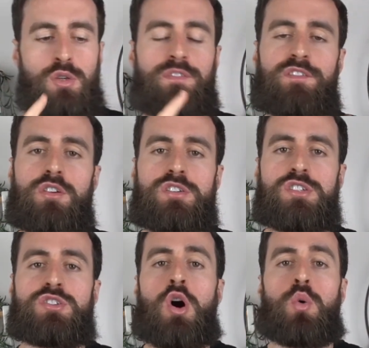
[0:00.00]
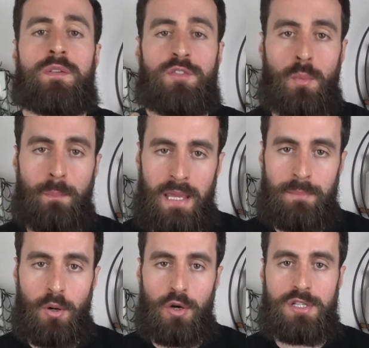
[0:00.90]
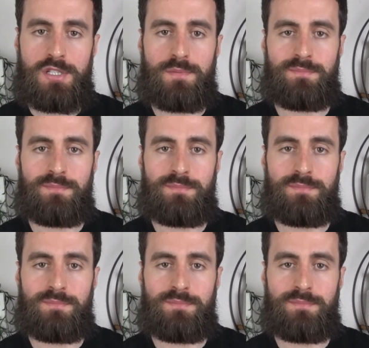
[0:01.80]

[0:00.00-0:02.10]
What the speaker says: you first start with your main point,